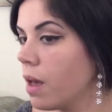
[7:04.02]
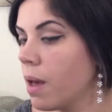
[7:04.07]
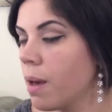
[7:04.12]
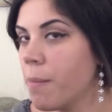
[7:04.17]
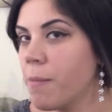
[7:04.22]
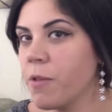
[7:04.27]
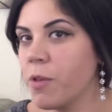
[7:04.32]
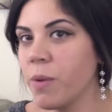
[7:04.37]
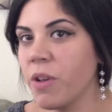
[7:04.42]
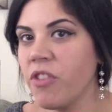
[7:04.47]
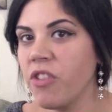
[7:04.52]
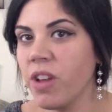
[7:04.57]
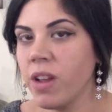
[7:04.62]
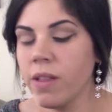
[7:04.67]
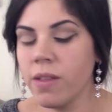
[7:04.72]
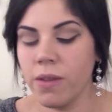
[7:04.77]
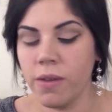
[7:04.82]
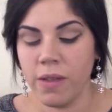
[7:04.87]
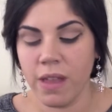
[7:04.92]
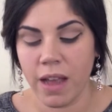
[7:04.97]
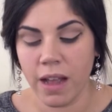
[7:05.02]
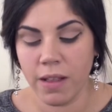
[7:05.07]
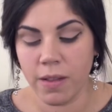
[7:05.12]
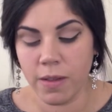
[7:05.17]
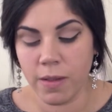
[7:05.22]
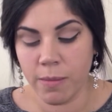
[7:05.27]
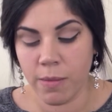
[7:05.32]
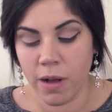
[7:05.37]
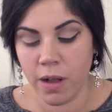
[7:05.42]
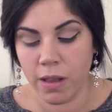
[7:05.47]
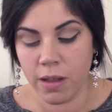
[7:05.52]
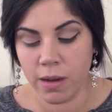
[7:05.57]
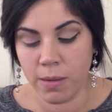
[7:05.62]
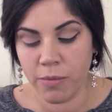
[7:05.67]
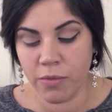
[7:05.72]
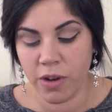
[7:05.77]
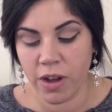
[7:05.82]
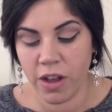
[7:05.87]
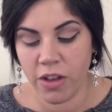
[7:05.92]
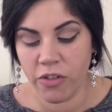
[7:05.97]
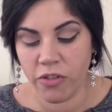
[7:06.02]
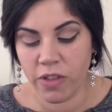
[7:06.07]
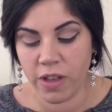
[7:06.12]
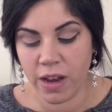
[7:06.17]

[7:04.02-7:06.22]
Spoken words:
I'm switching to that smaller brush